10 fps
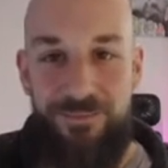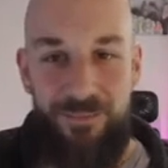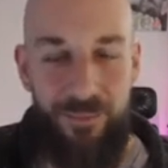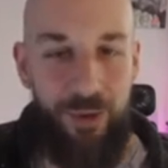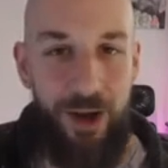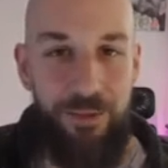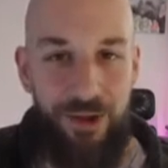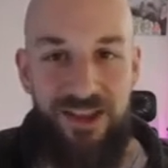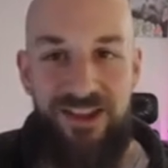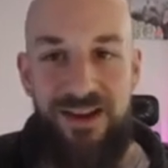
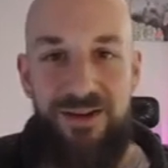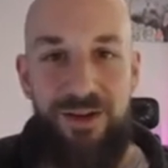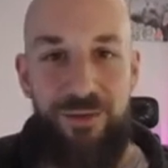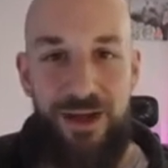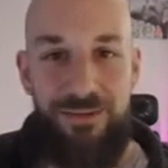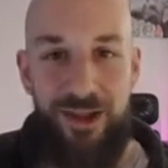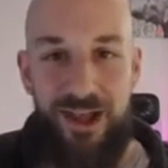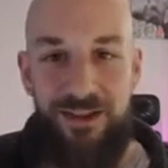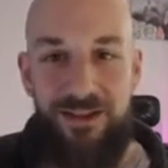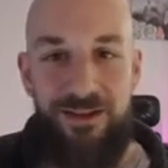properly, sent to the right
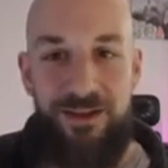place,